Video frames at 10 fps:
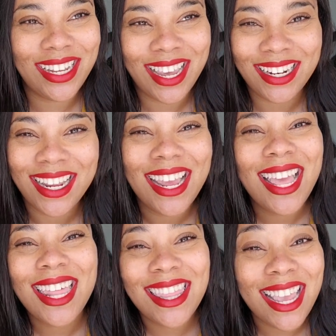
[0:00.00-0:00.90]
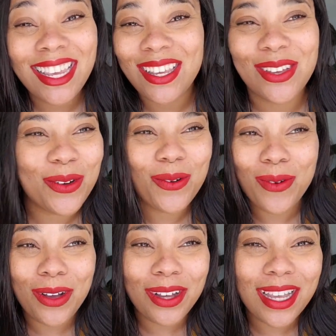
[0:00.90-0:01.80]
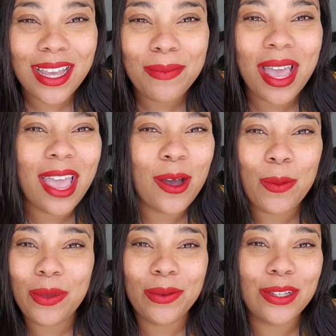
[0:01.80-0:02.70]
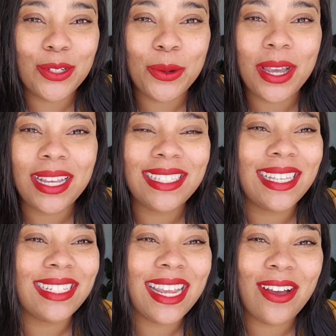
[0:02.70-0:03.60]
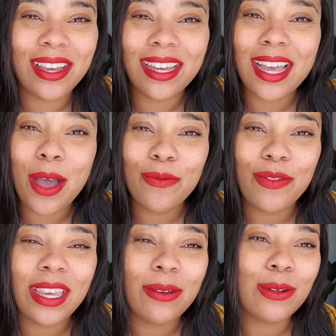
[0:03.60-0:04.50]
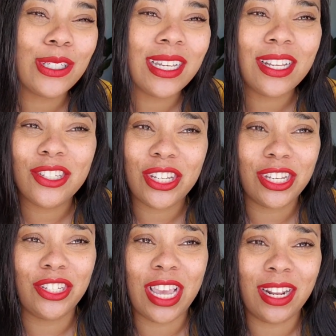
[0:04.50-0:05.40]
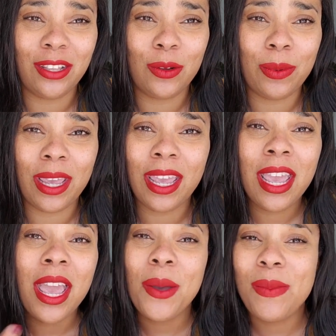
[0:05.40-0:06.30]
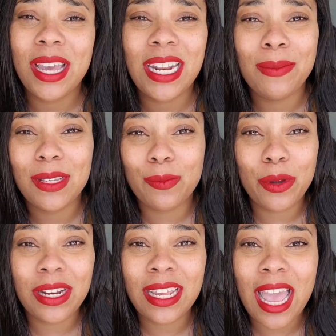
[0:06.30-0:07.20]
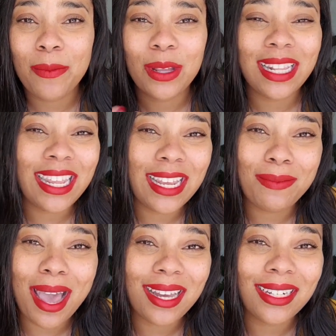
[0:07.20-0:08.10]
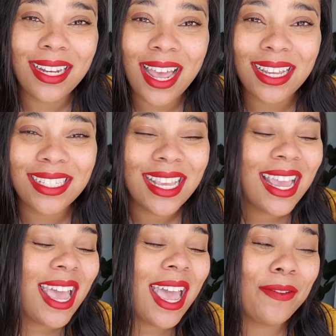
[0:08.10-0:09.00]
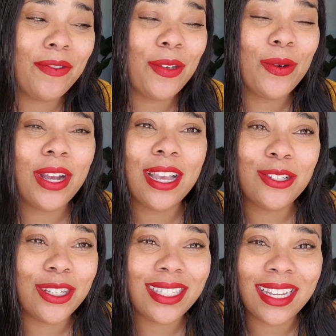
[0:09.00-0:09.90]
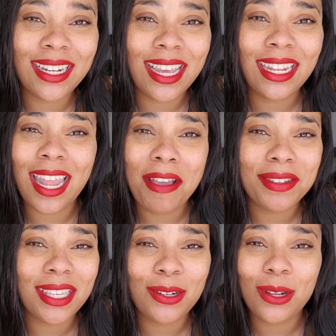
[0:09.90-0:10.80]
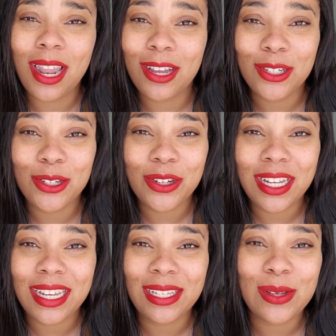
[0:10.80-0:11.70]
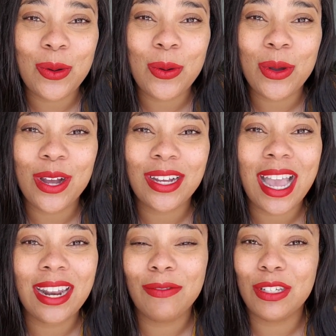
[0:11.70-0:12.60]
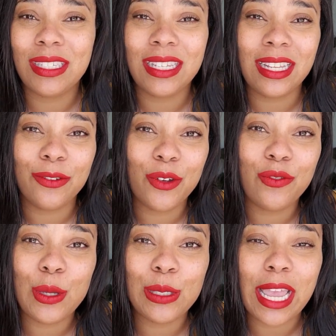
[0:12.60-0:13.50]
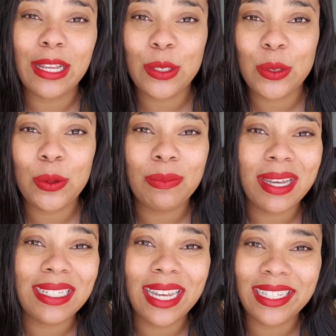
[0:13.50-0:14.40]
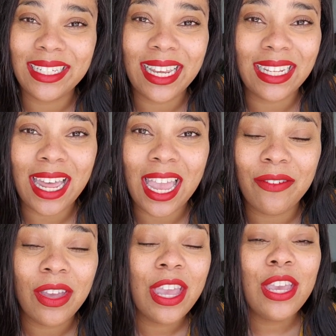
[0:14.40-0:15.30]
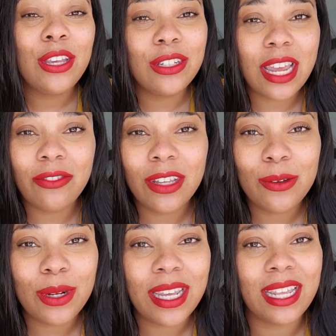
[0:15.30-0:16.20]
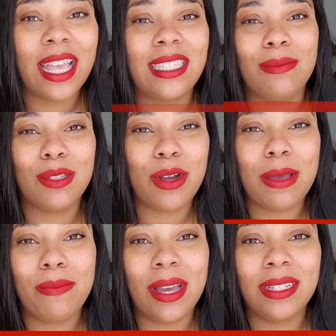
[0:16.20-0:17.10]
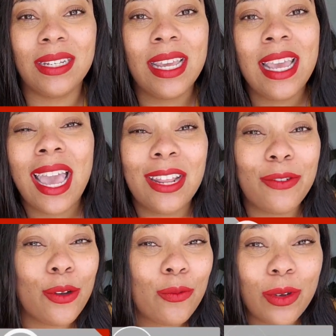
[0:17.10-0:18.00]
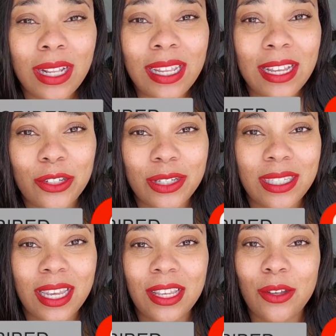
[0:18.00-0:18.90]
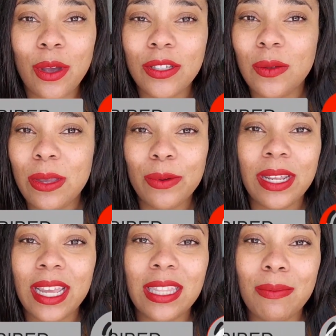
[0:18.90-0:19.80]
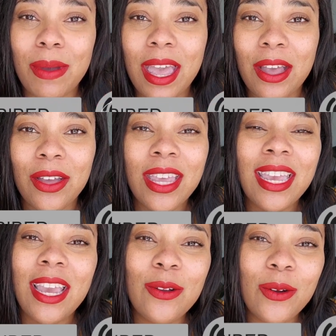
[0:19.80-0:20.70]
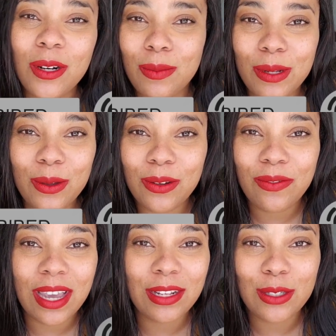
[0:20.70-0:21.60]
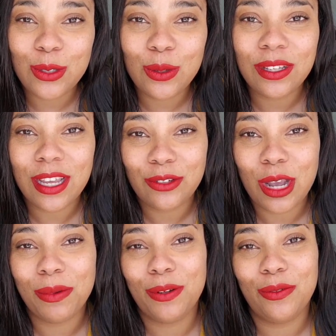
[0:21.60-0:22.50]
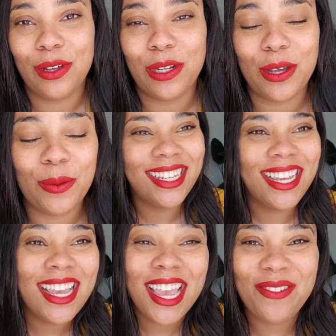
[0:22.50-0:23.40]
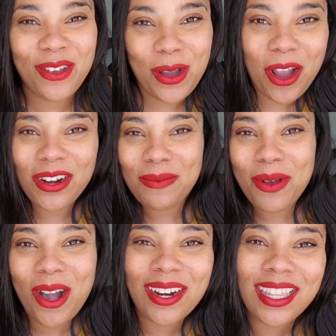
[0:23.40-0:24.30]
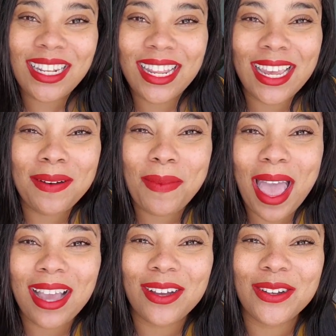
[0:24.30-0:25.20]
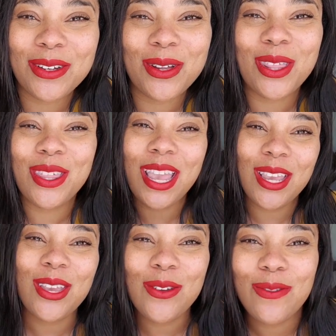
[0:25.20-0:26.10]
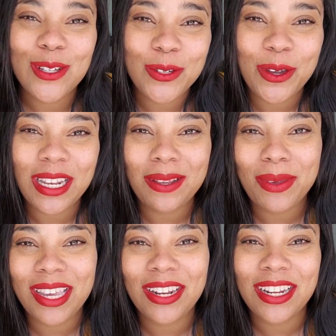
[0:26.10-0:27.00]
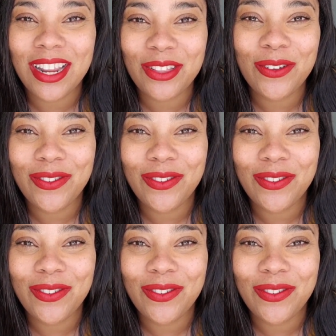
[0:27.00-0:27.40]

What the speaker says: in, thank you. Welcome. I hope you enjoy. Sit down, get comfy. We're just going to chit chat a little bit. My name is Brittany. I'm with Laid Back Luxe. If you are interested in life's little luxuries or kind of just seeing the reviews I do in my day-to-day life, you definitely want to hit that subscribe button. And if you're really interested, you also may want to hit the bell in order to be notified as soon as I drop a new video. If you're already part of the Laid Back crew, thank you for joining me on another